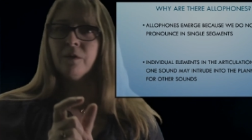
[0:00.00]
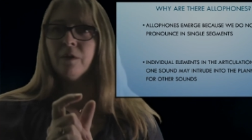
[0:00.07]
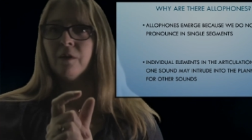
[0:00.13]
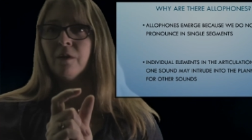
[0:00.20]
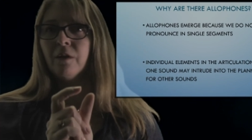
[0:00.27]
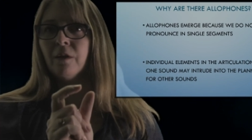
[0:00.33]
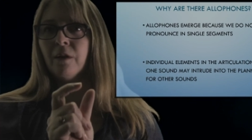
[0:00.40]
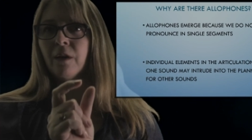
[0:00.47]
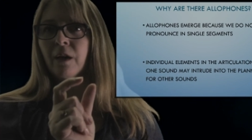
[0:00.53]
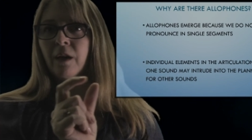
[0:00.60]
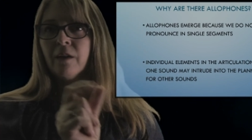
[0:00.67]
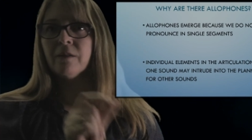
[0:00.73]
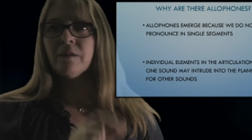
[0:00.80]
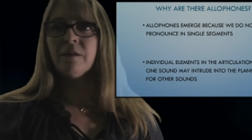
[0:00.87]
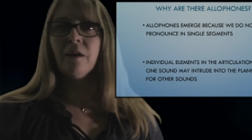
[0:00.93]
the
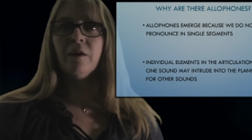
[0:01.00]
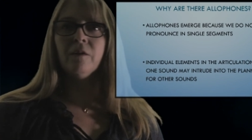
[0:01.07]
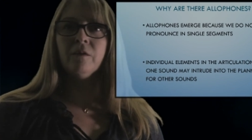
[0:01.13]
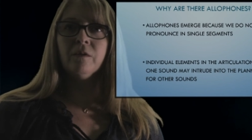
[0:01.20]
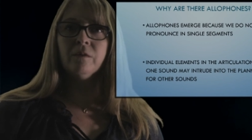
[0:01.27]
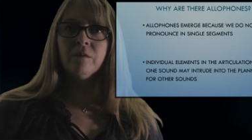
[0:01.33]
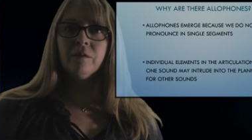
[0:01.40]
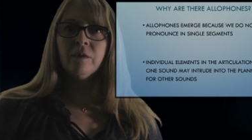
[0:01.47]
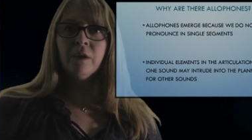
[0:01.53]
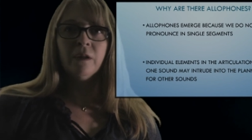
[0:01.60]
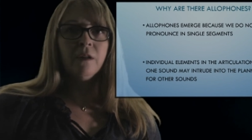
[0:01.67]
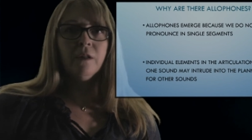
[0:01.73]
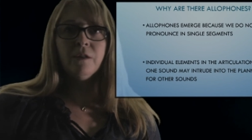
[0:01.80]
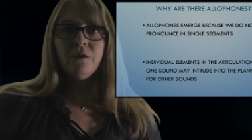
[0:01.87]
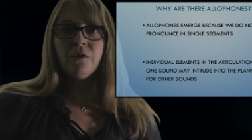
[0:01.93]
next sound.
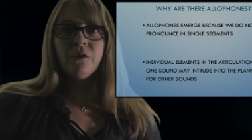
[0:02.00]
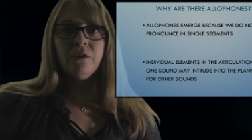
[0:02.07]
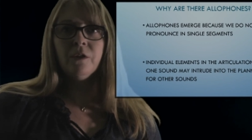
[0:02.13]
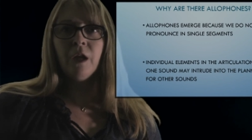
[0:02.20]
It's just